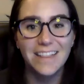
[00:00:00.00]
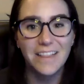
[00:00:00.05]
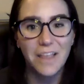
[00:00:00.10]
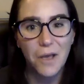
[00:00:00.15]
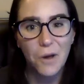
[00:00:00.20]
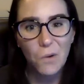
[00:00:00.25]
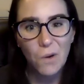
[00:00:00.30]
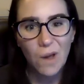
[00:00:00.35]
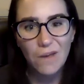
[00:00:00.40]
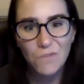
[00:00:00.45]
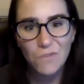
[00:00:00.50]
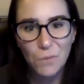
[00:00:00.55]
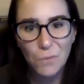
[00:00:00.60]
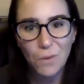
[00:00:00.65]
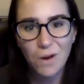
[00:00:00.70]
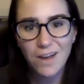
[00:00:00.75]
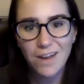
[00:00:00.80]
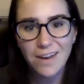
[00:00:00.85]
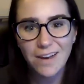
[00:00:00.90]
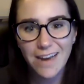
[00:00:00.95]
Hello,
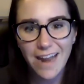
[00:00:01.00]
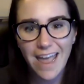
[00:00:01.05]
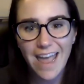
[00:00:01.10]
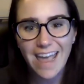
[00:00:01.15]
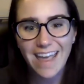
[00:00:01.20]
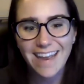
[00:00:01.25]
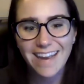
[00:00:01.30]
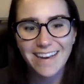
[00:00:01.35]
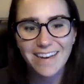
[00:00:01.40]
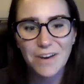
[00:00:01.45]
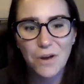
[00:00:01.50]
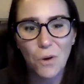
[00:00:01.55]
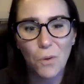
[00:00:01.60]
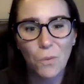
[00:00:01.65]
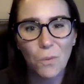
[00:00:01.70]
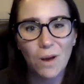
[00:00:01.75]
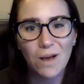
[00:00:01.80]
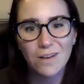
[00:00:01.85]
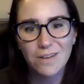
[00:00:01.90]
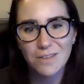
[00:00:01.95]
everyone, and
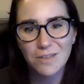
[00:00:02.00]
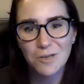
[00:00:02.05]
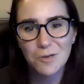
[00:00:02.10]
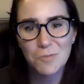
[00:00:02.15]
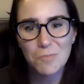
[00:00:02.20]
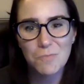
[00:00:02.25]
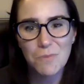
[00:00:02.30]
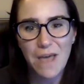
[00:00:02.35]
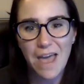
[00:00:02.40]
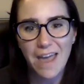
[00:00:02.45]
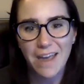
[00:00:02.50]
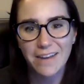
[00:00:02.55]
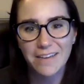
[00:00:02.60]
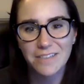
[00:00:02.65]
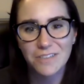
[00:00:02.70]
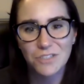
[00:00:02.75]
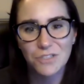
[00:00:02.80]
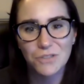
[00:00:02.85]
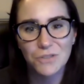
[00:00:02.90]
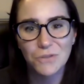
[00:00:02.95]
welcome
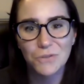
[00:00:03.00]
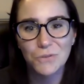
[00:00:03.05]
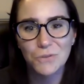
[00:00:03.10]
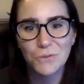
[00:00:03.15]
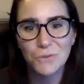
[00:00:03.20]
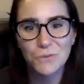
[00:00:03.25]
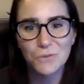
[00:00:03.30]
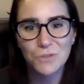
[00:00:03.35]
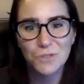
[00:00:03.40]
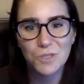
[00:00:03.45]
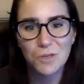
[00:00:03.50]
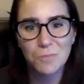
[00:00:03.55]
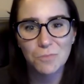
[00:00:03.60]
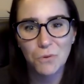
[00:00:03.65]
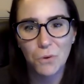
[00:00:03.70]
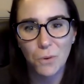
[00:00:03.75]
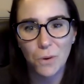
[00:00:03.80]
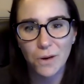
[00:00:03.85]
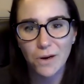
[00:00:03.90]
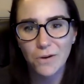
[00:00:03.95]
back to
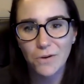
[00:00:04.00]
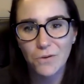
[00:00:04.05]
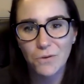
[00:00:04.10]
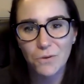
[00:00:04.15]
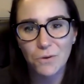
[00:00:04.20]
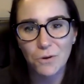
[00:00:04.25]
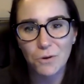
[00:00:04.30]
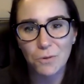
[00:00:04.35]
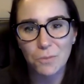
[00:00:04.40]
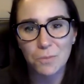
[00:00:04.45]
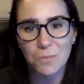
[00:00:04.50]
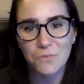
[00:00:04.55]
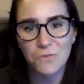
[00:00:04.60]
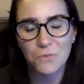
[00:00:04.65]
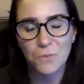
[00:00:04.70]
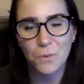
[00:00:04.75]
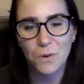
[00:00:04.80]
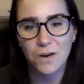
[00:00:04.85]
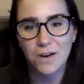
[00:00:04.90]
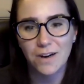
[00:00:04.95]
support group
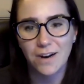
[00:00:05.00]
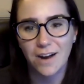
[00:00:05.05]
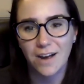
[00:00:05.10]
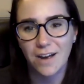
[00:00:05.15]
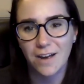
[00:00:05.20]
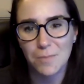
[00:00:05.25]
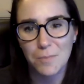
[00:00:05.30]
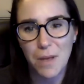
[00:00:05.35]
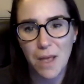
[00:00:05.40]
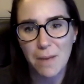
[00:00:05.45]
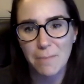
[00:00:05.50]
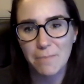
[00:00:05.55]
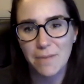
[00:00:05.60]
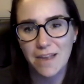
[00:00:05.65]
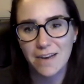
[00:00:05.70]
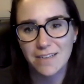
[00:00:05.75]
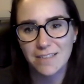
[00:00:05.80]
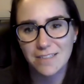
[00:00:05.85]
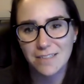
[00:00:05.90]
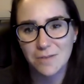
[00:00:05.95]
for uh, Penn
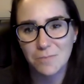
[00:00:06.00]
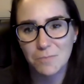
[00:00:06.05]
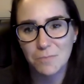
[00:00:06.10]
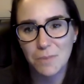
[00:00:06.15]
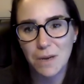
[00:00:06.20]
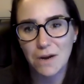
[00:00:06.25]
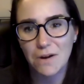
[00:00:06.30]
Medicine